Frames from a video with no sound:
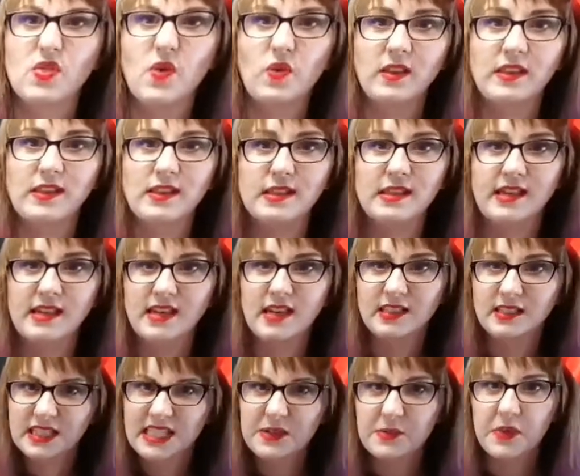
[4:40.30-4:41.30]
Throw it in the
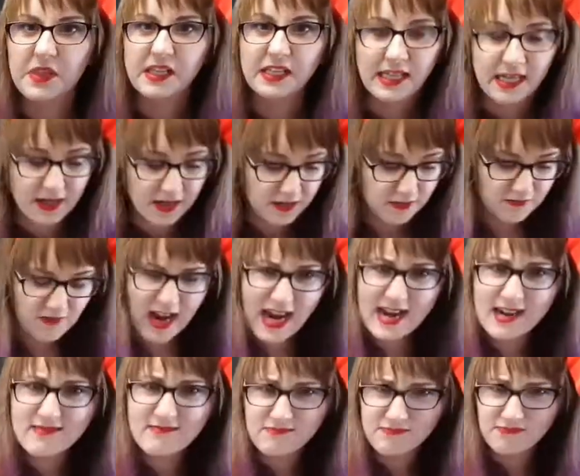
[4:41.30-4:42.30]
sink. Deal with it later.
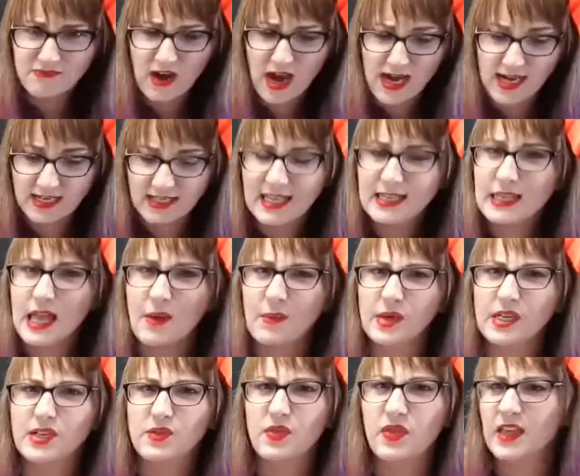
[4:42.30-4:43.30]
Right? Right. That's
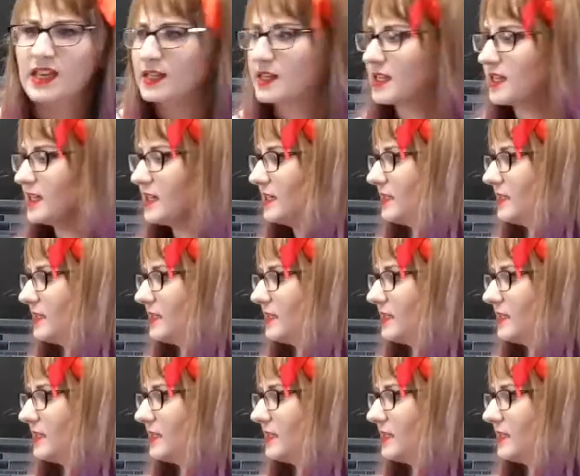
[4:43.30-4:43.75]
how we do things